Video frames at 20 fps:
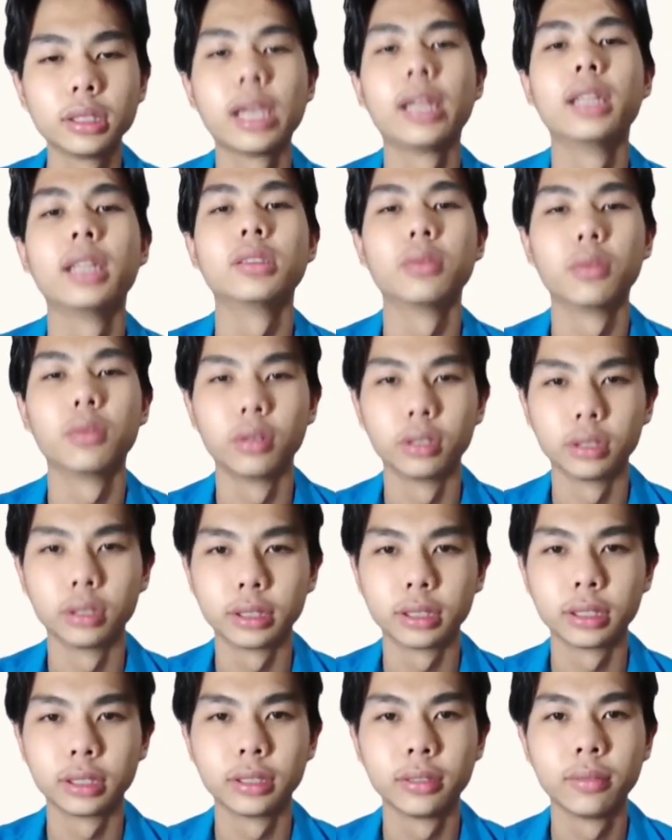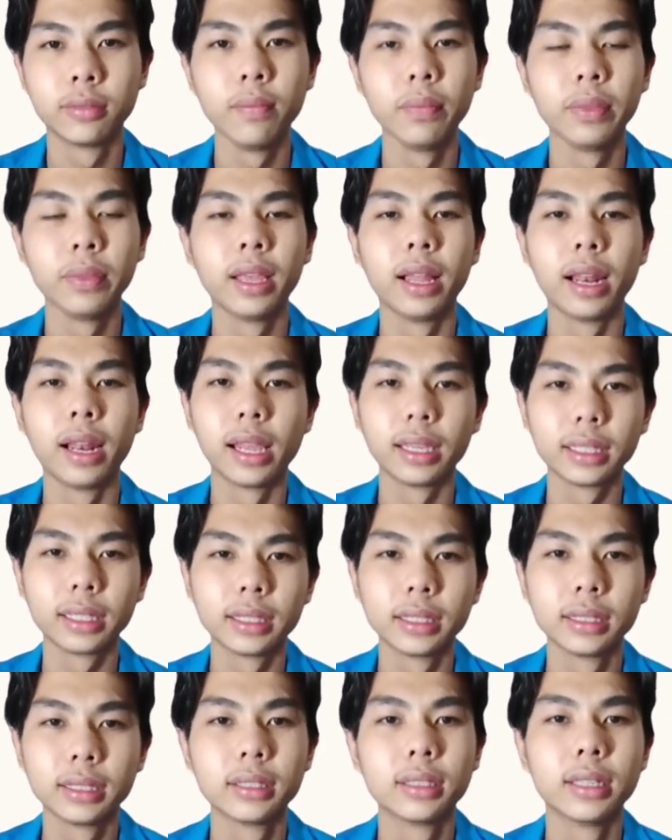Chinese words, like
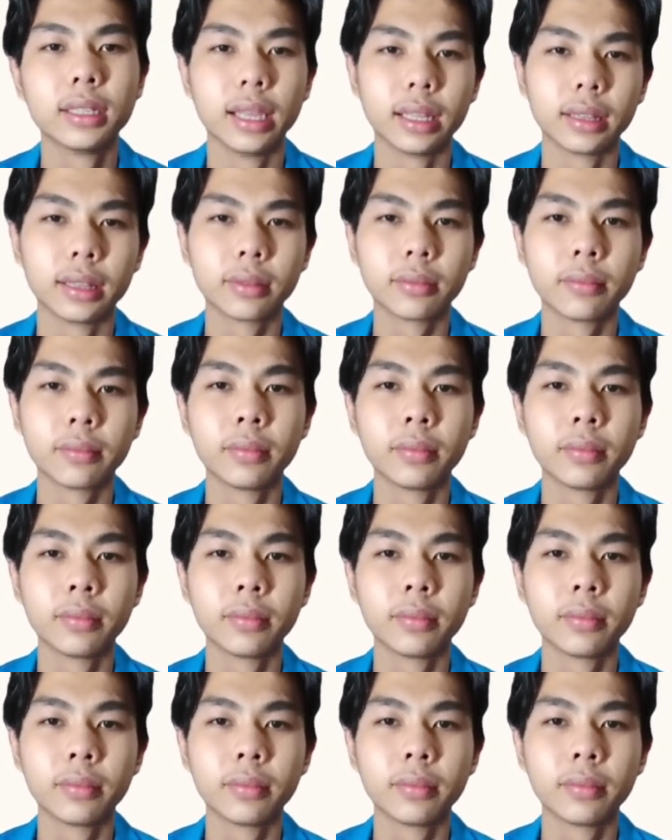that.